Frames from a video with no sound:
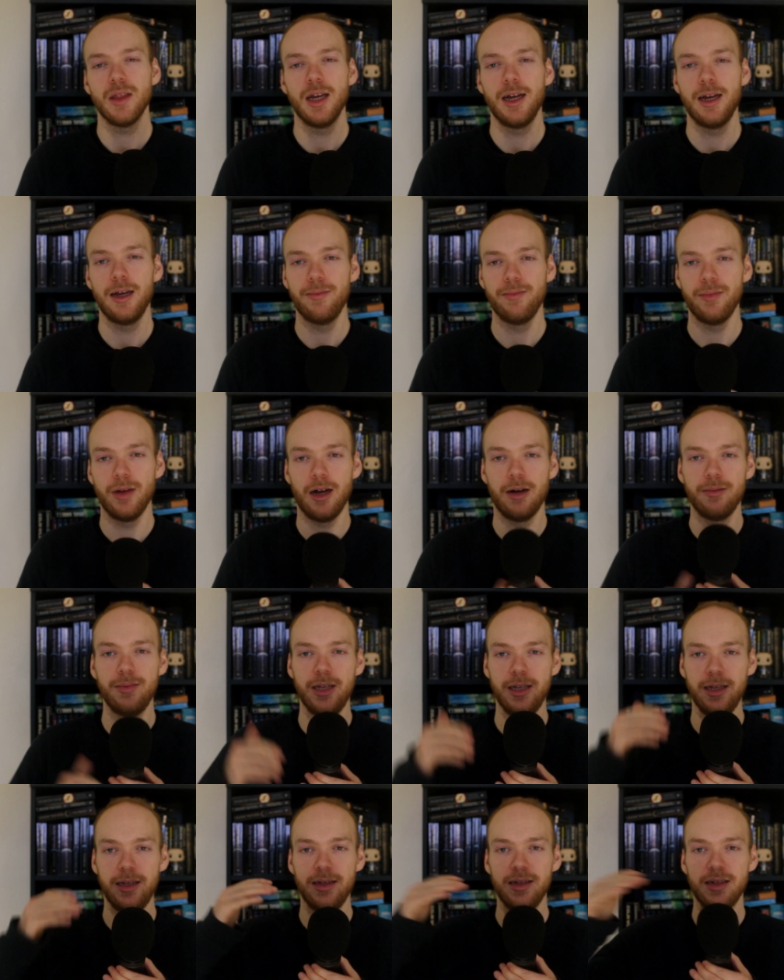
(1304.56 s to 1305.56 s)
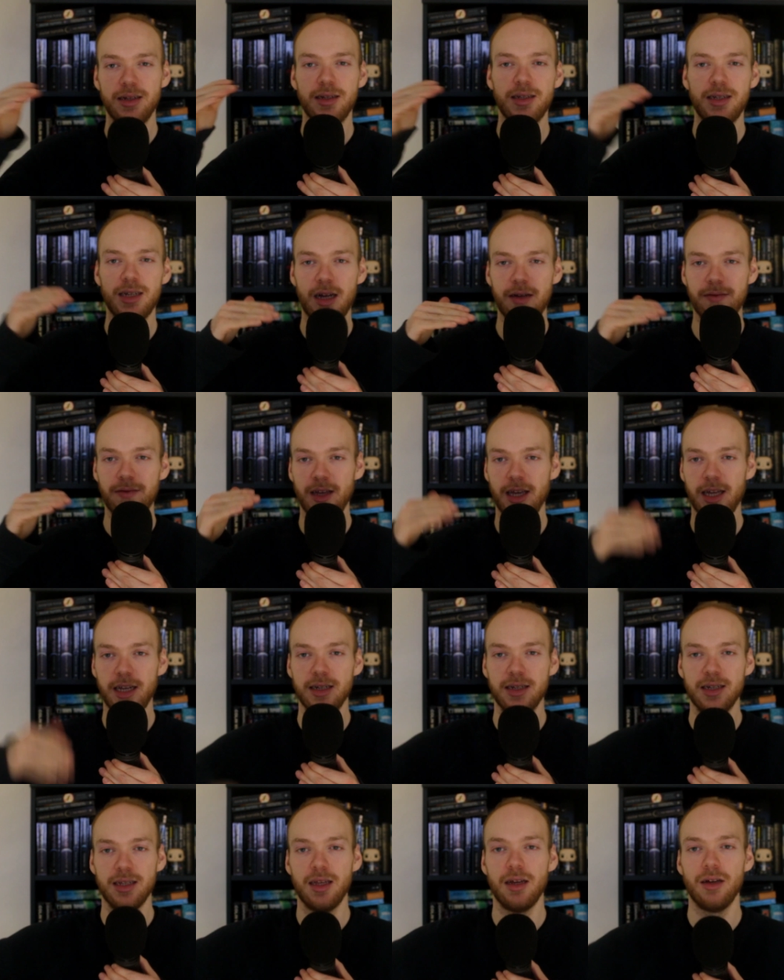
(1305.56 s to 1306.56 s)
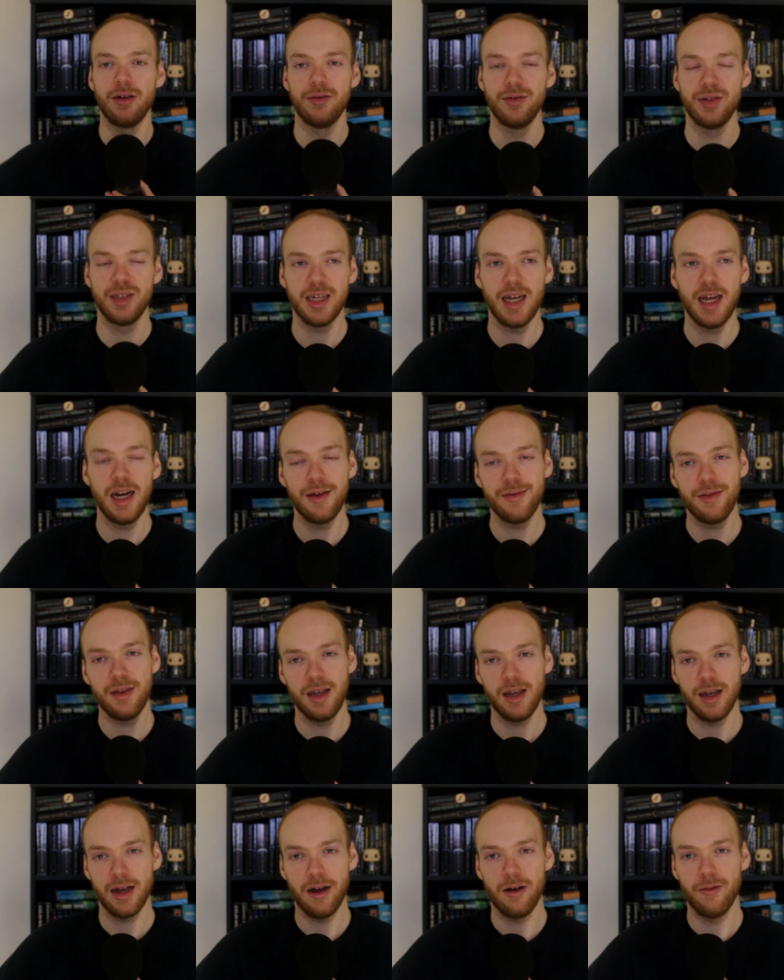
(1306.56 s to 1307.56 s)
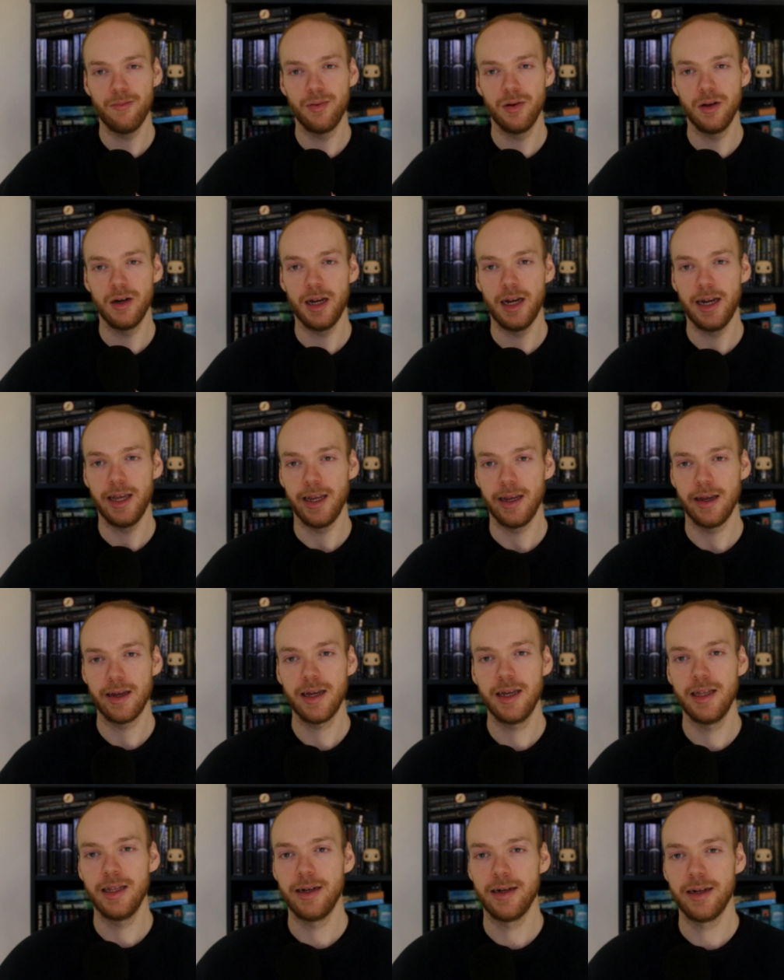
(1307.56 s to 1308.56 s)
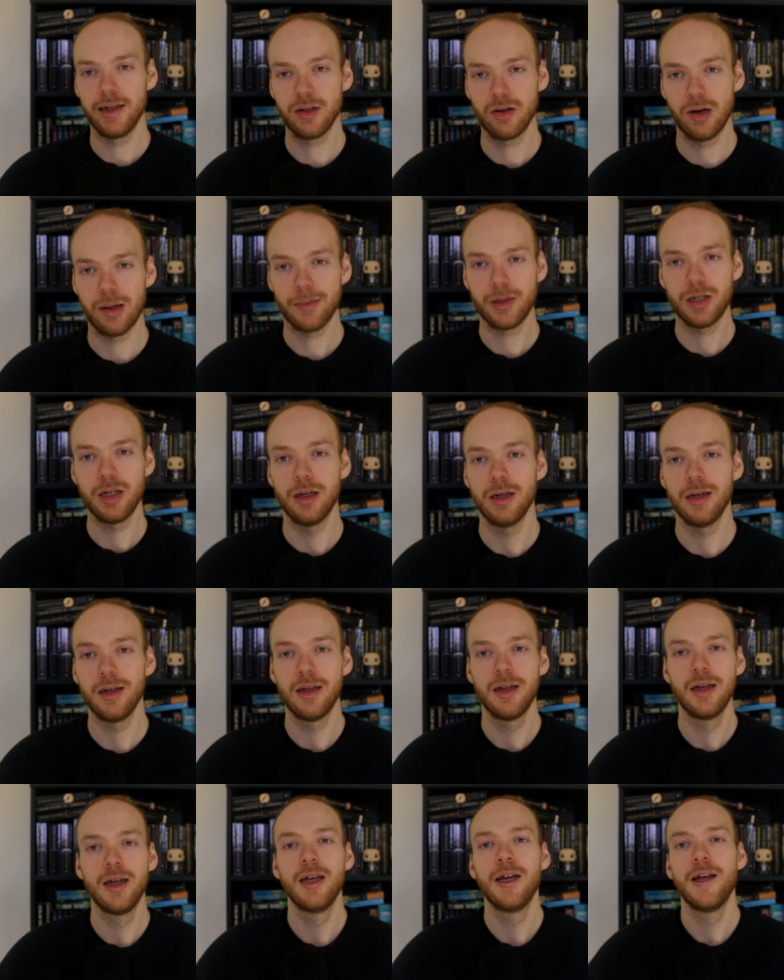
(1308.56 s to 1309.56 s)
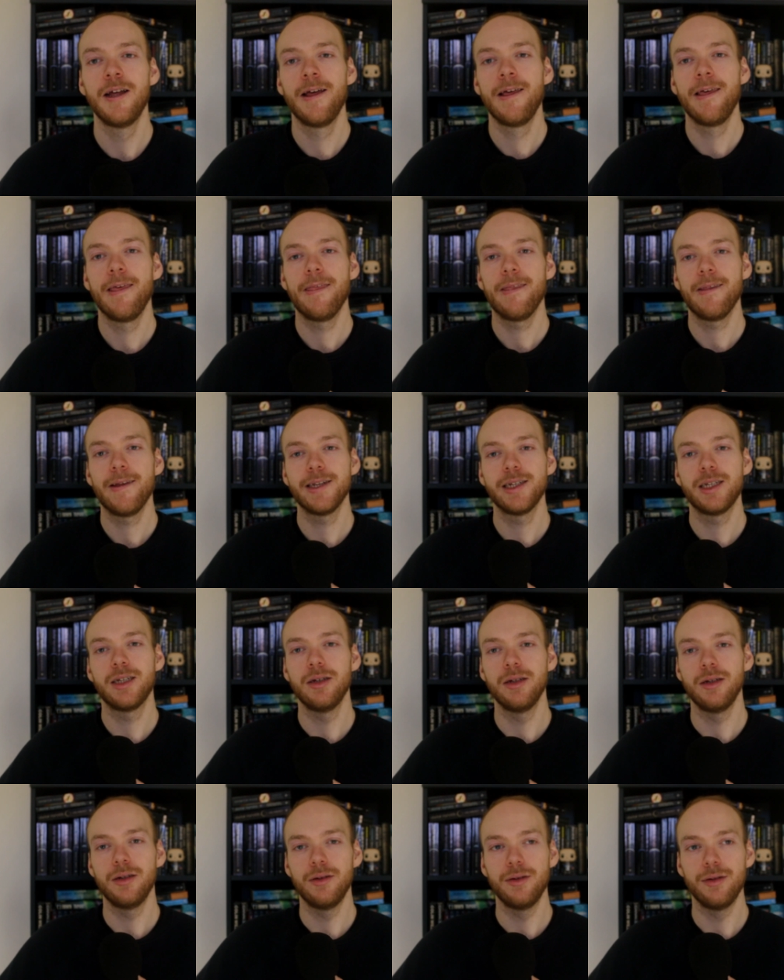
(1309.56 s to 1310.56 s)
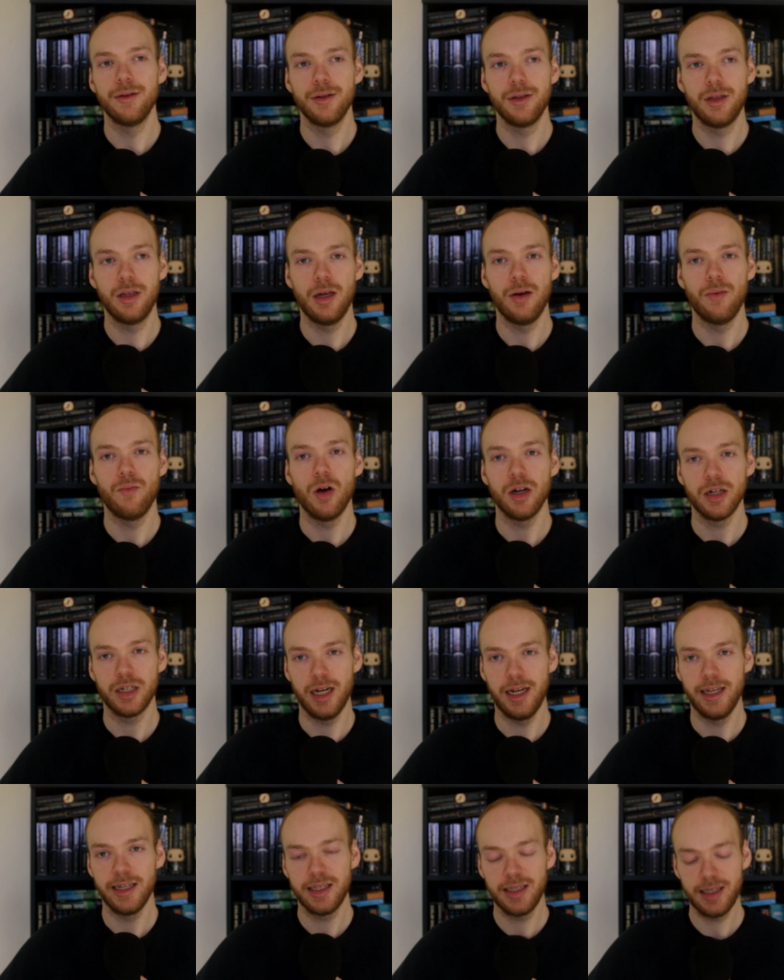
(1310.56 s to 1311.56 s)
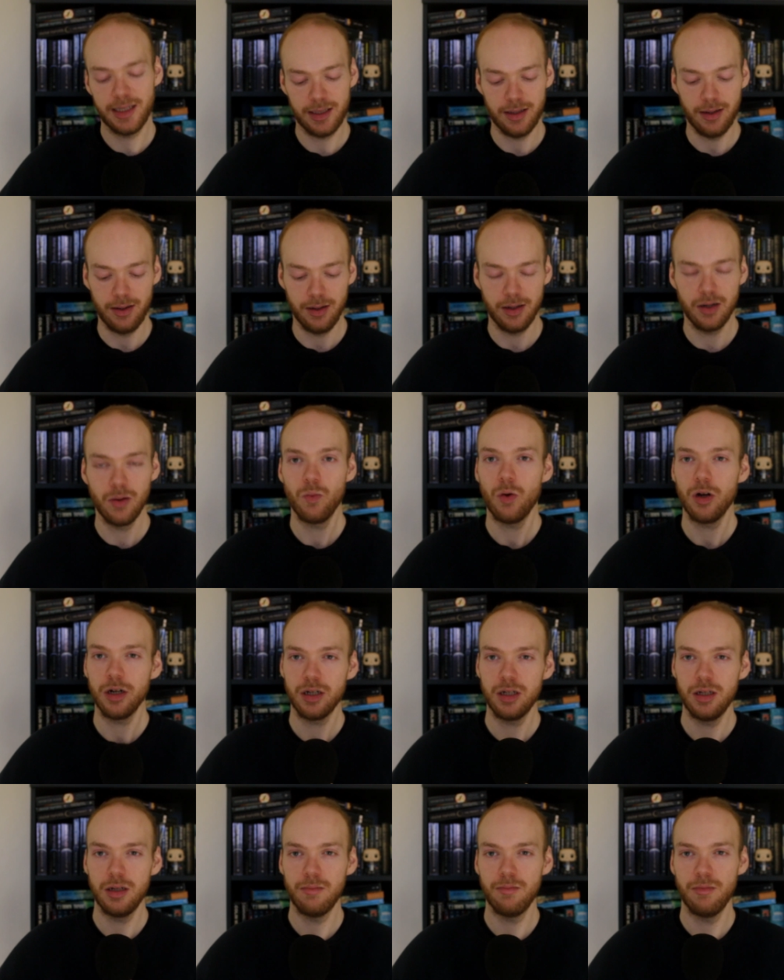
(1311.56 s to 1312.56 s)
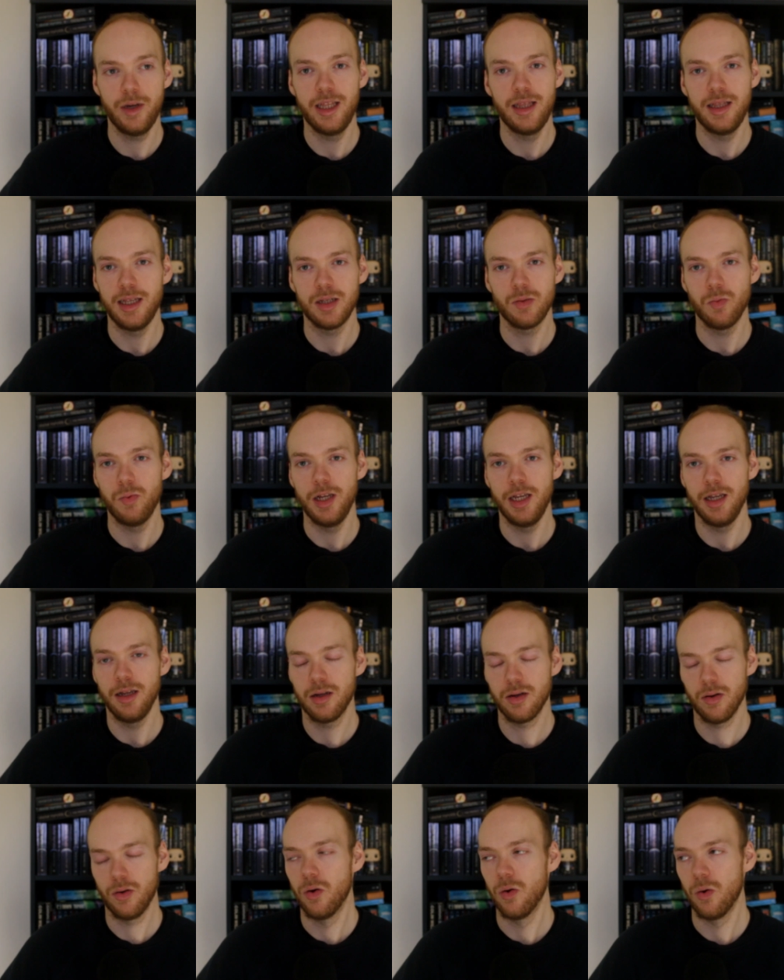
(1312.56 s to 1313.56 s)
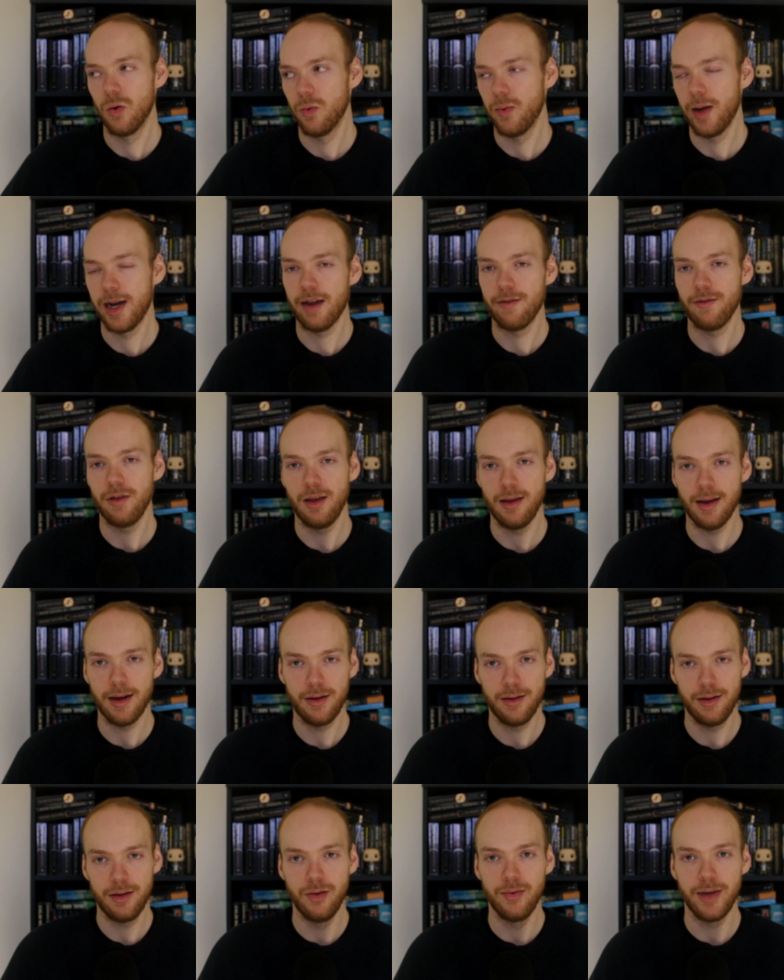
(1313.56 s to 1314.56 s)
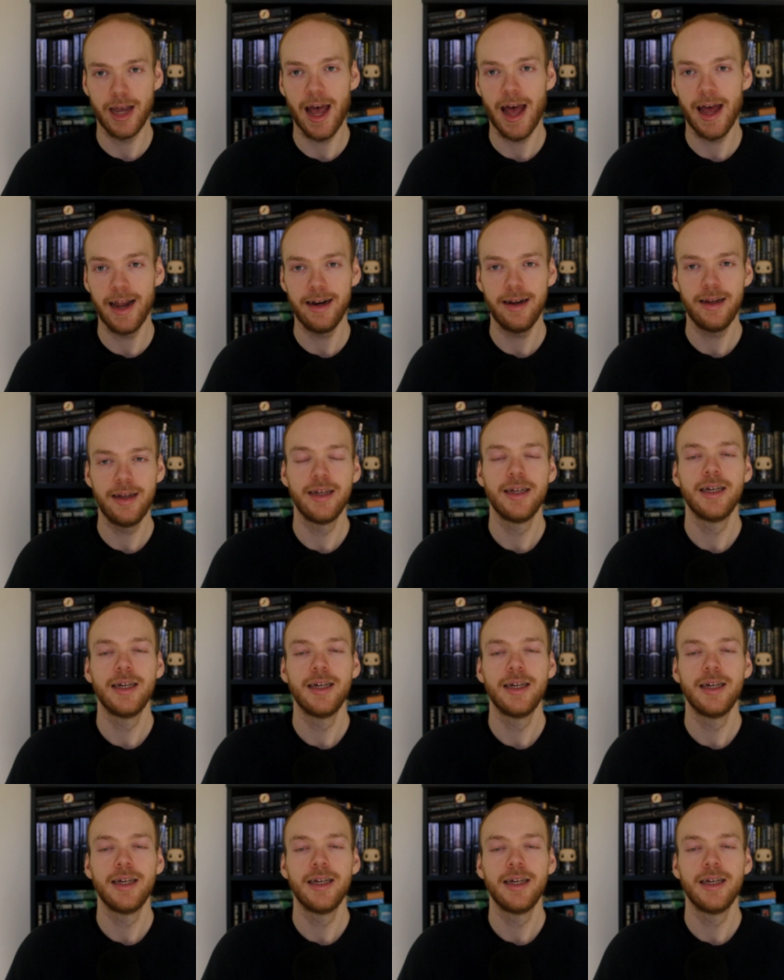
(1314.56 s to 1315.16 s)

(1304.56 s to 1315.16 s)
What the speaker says: I'll be diving into those, and I think I'll put a link in the description to the watch list so you can watch them in this week or whenever you can.